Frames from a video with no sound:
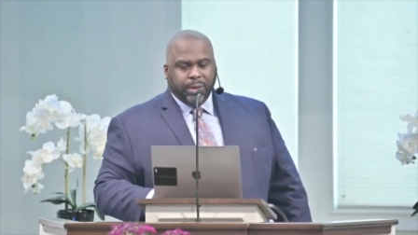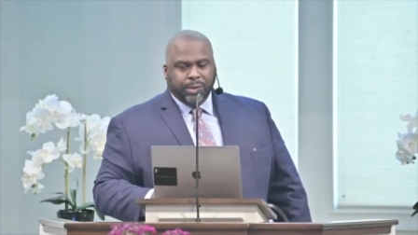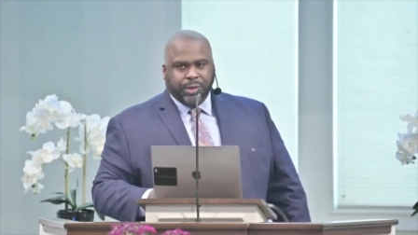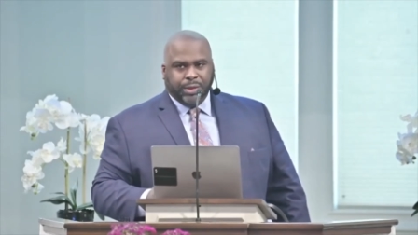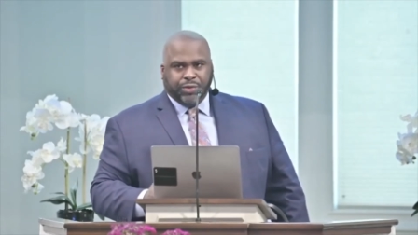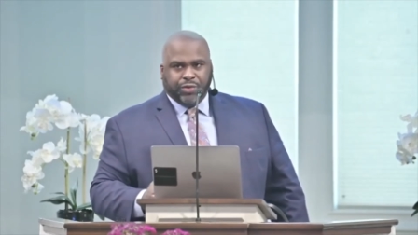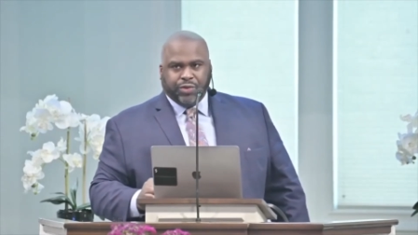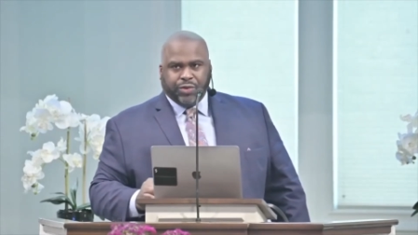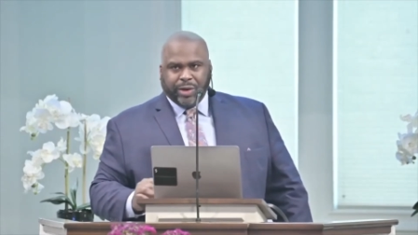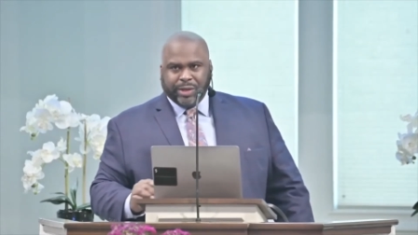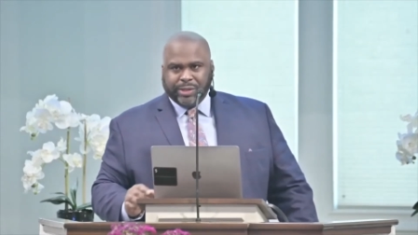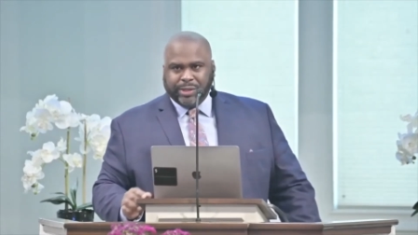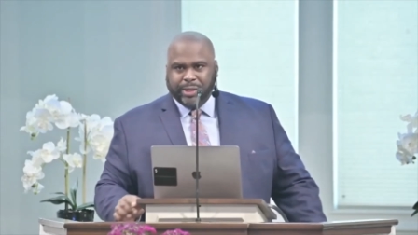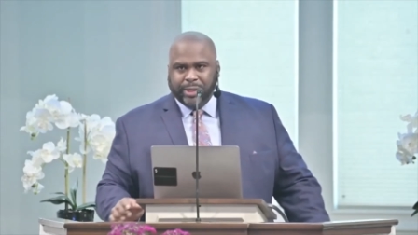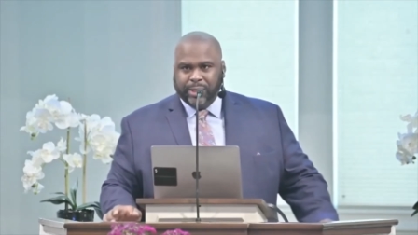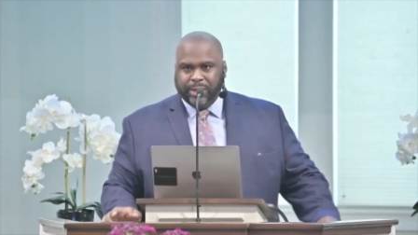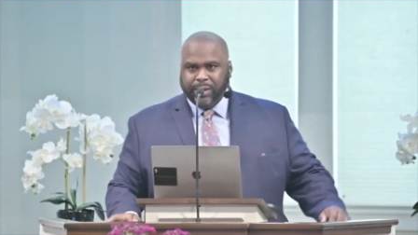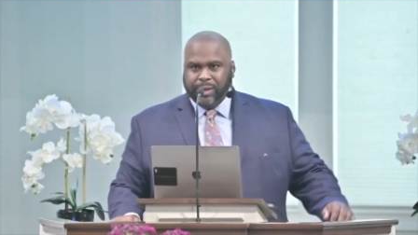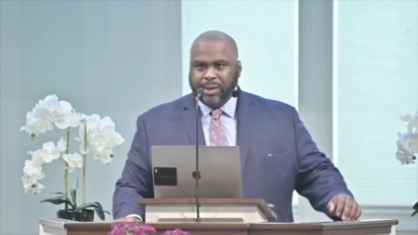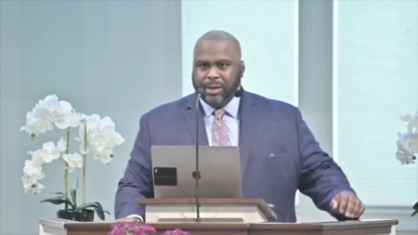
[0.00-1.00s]
She
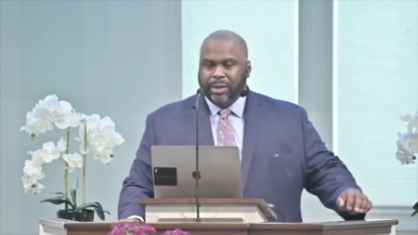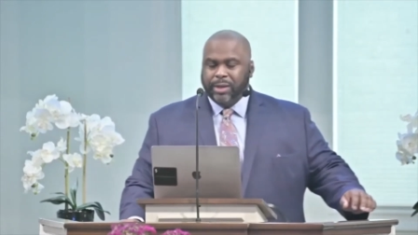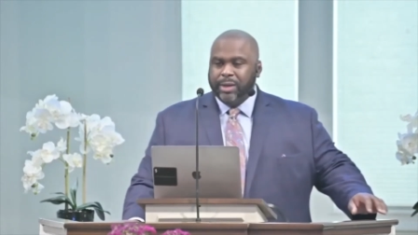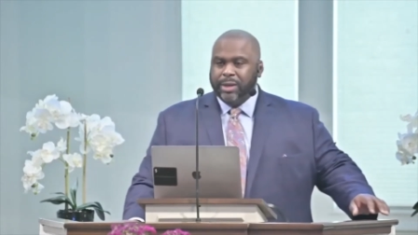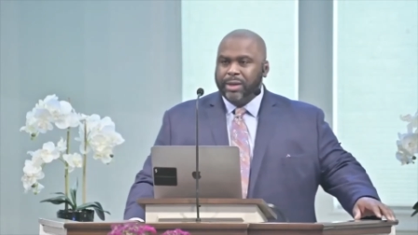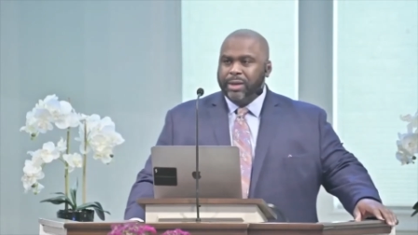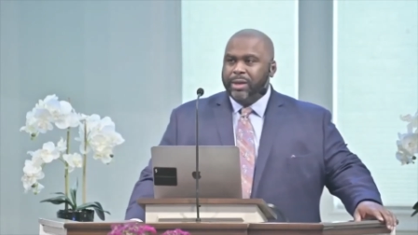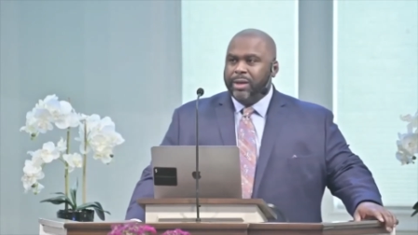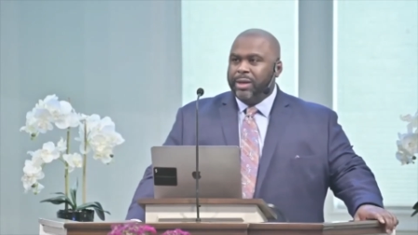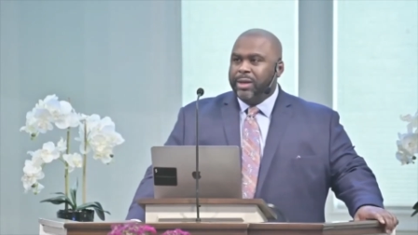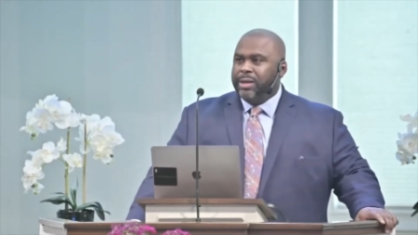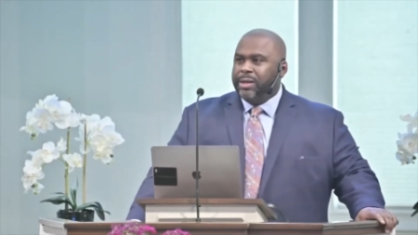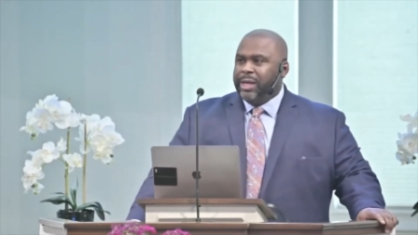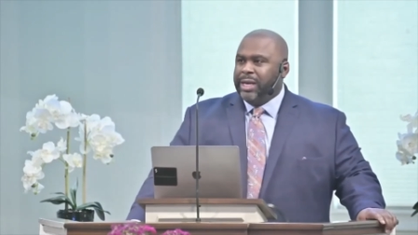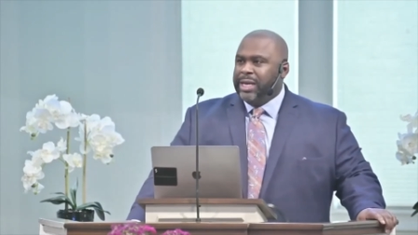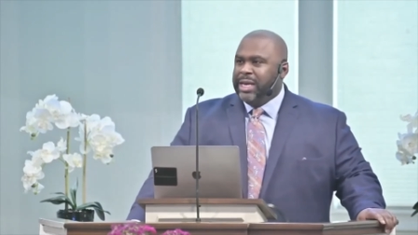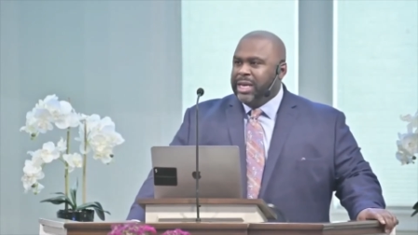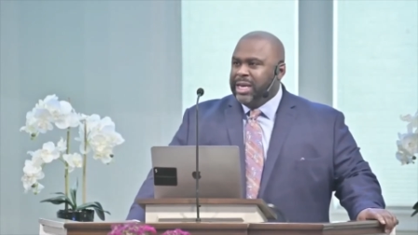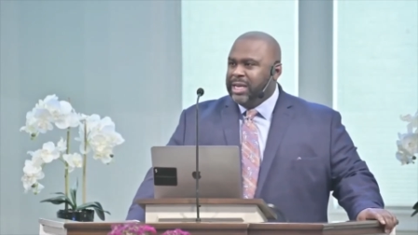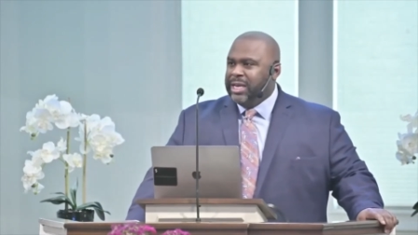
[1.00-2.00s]
trusted the
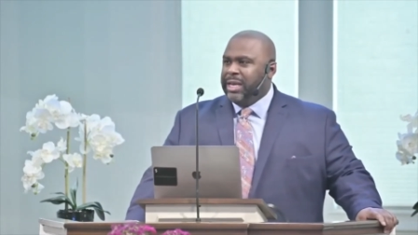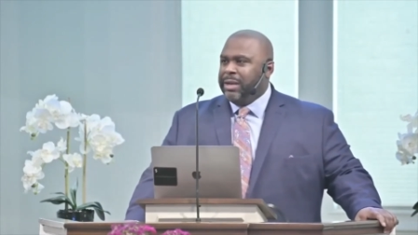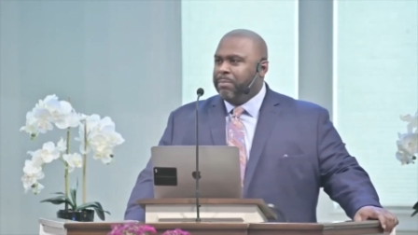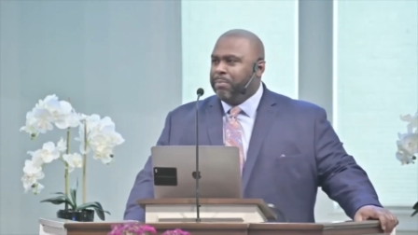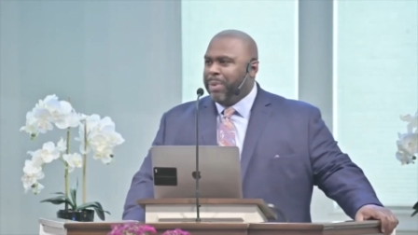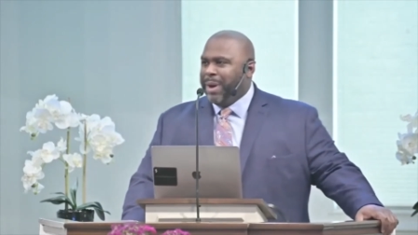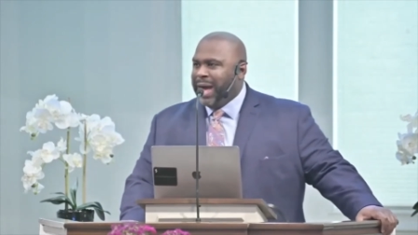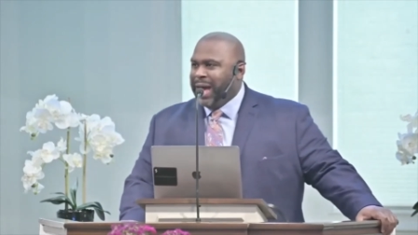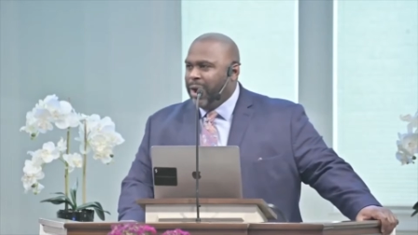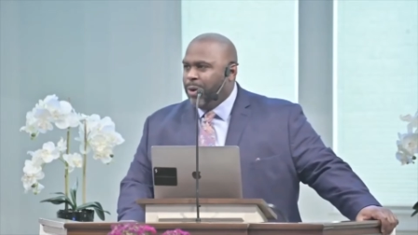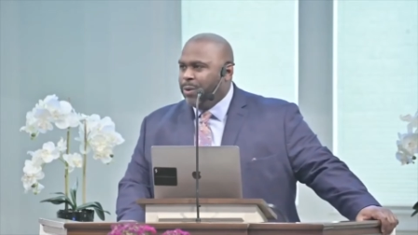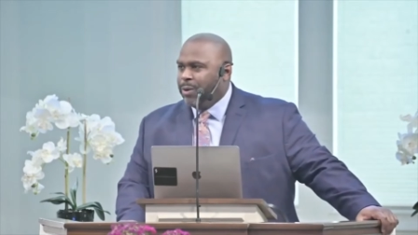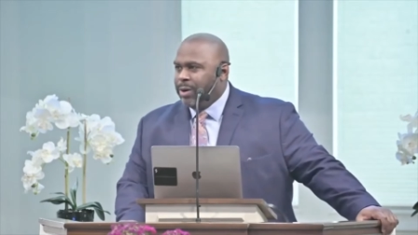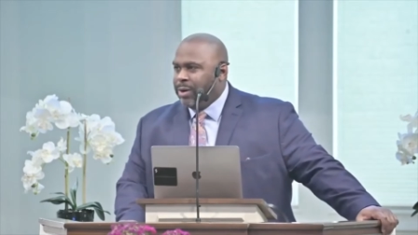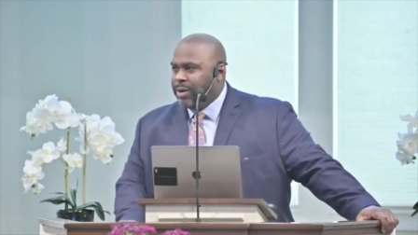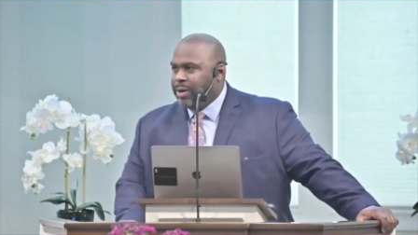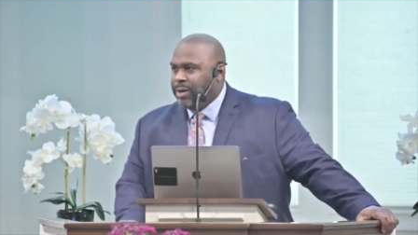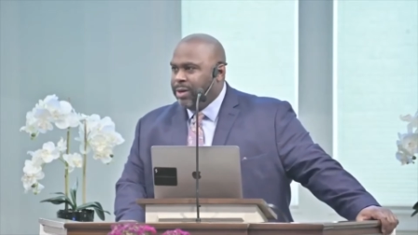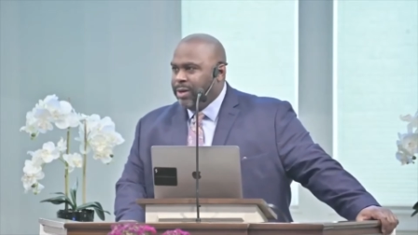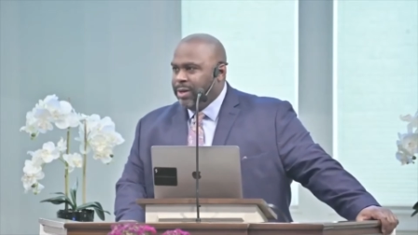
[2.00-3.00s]
healing power